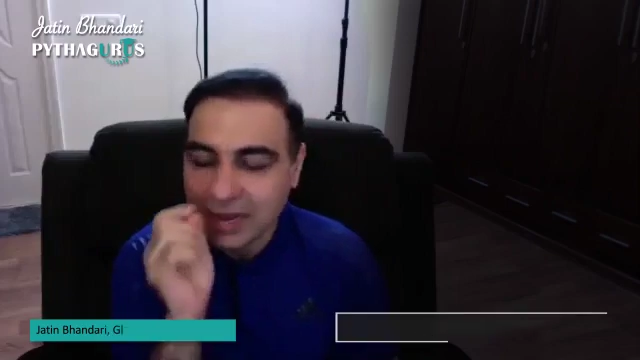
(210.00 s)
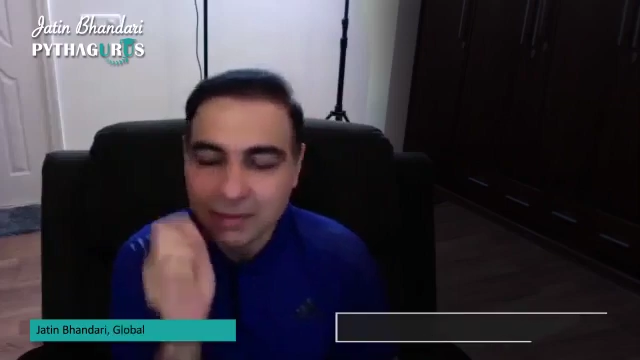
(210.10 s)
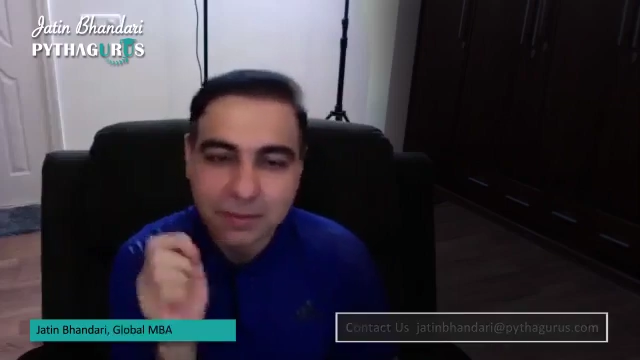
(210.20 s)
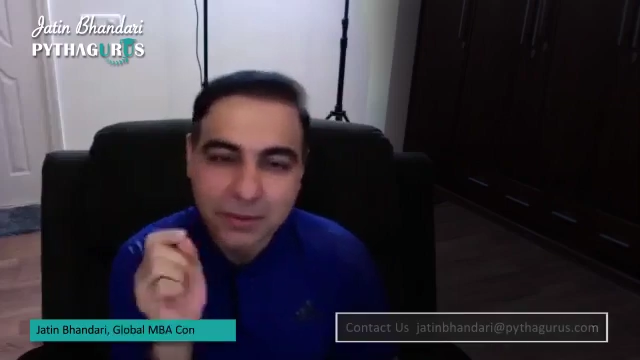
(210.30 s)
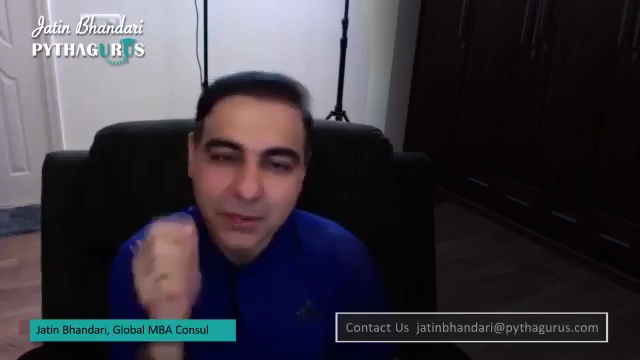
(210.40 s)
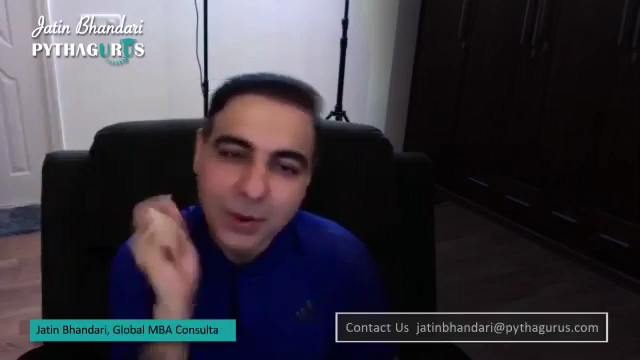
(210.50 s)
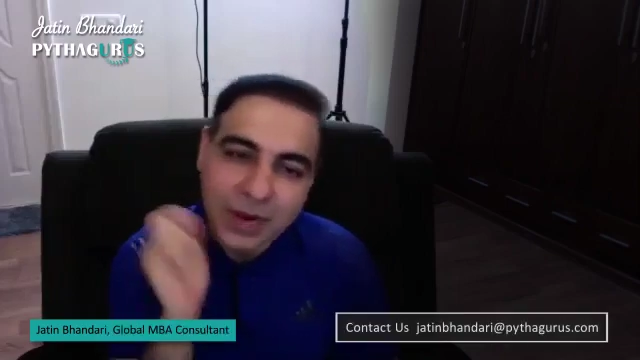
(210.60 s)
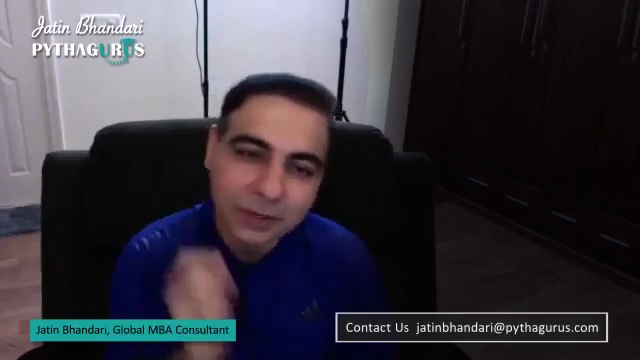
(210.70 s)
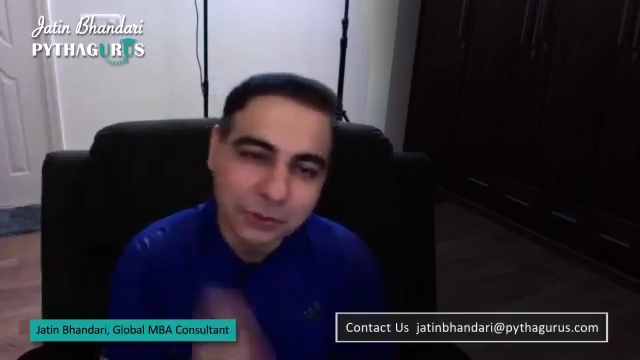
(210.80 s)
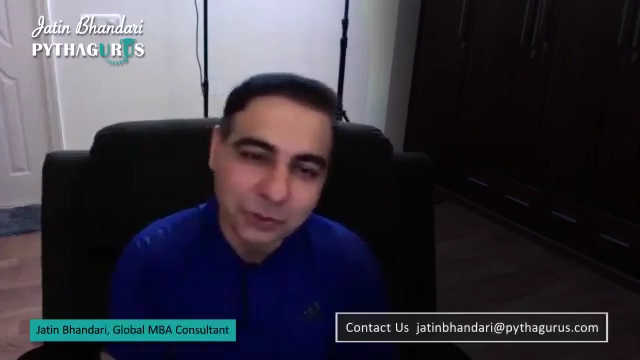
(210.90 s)
remember you had
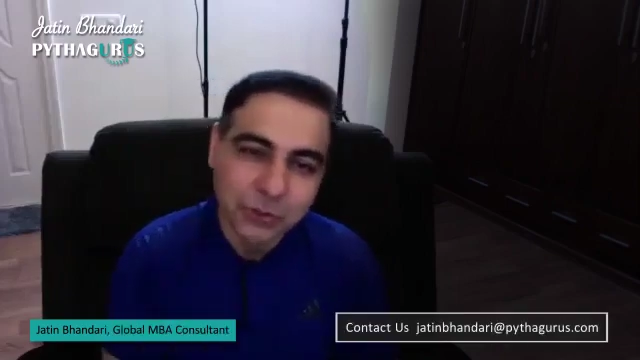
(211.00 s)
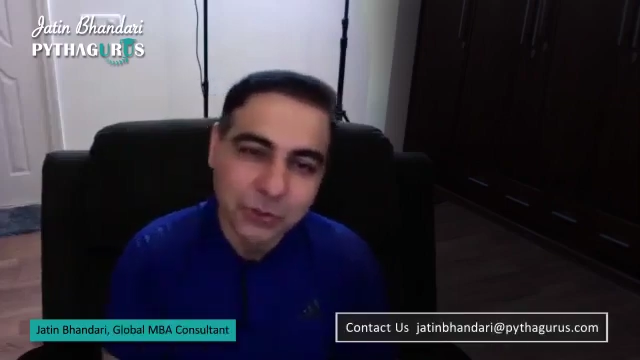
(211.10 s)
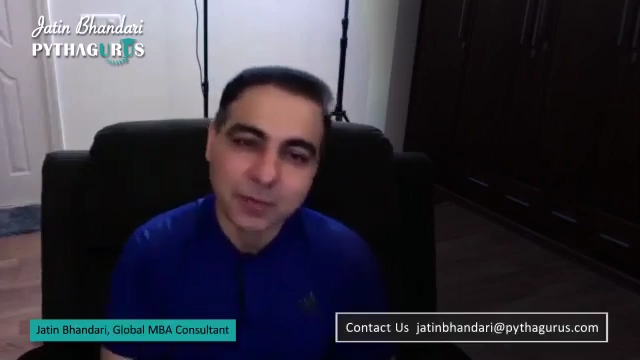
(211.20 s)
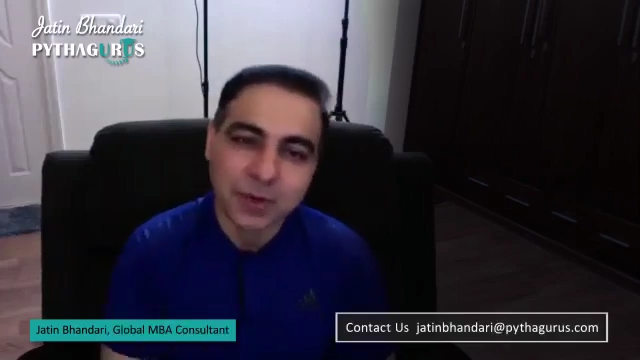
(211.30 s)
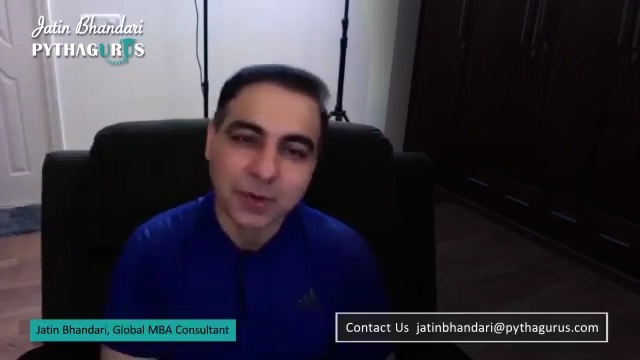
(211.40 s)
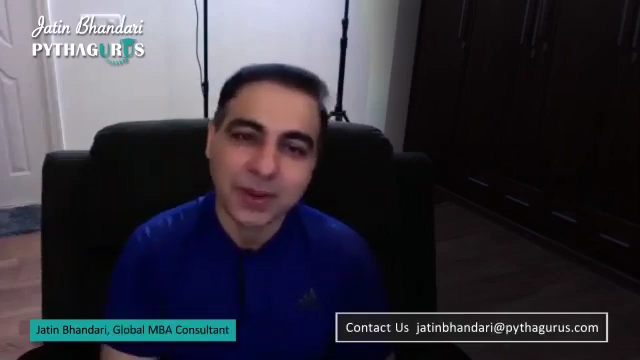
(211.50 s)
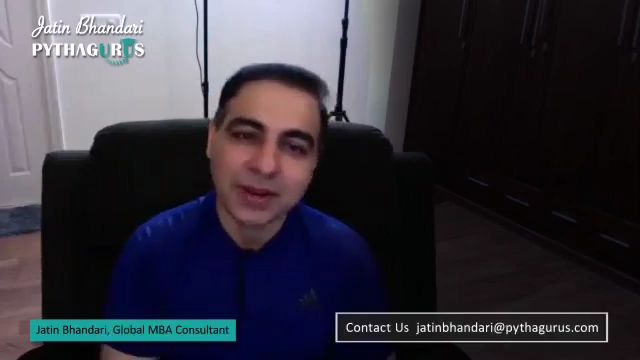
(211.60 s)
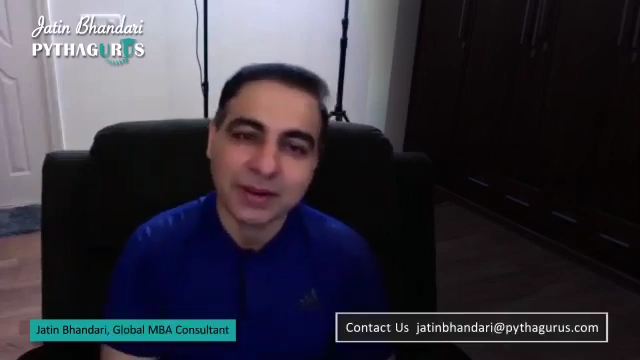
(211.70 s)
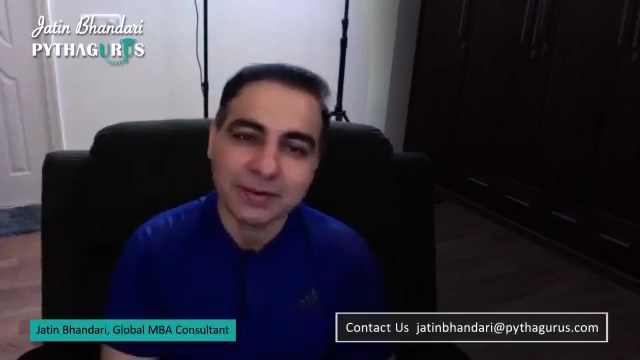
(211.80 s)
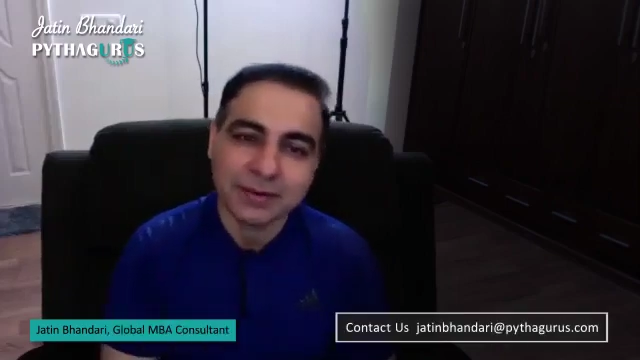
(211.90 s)
to choose between,